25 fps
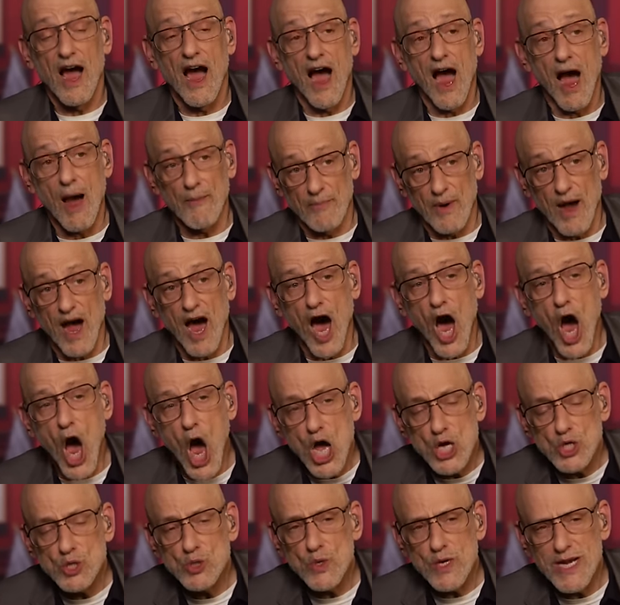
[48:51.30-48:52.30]
up
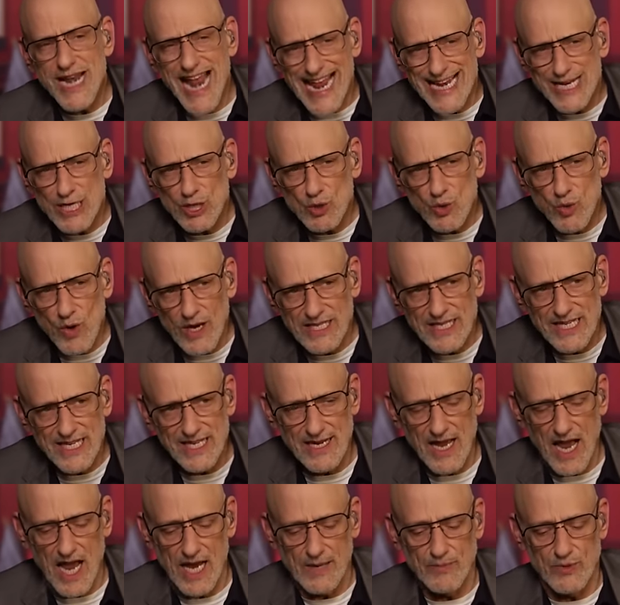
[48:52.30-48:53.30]

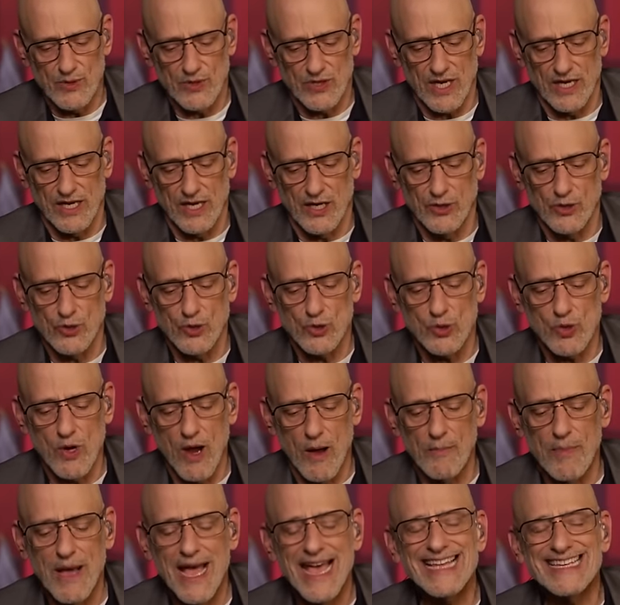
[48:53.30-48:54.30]
129% under
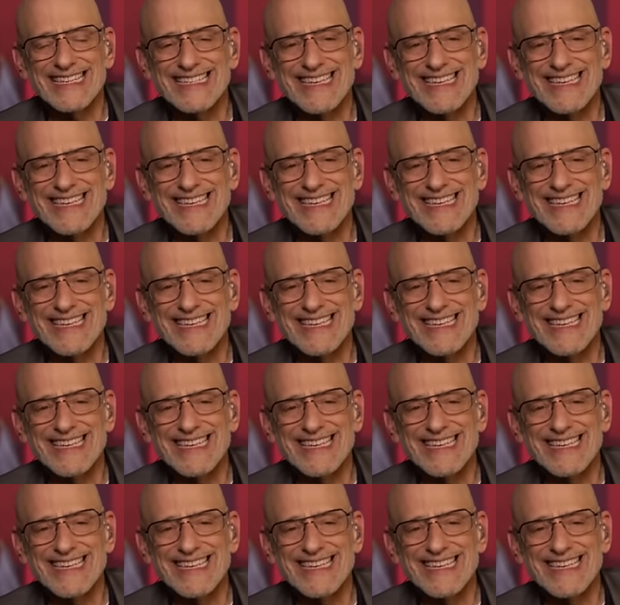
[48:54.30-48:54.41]
Trump,